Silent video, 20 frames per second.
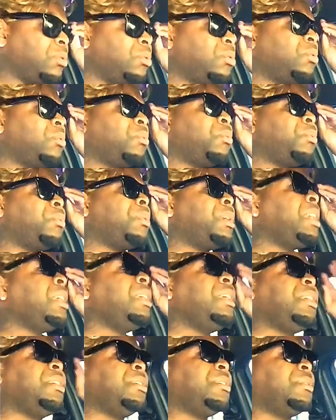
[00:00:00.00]
Oh,
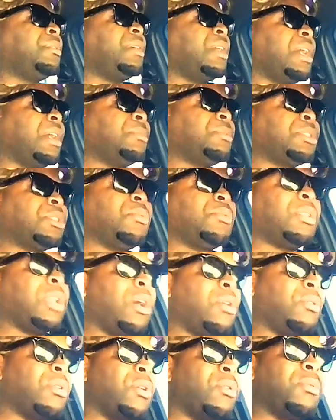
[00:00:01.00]
hey, I'm so
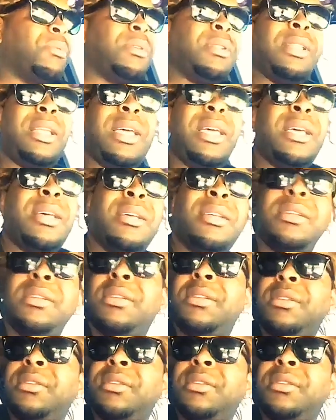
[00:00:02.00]
doggone glad.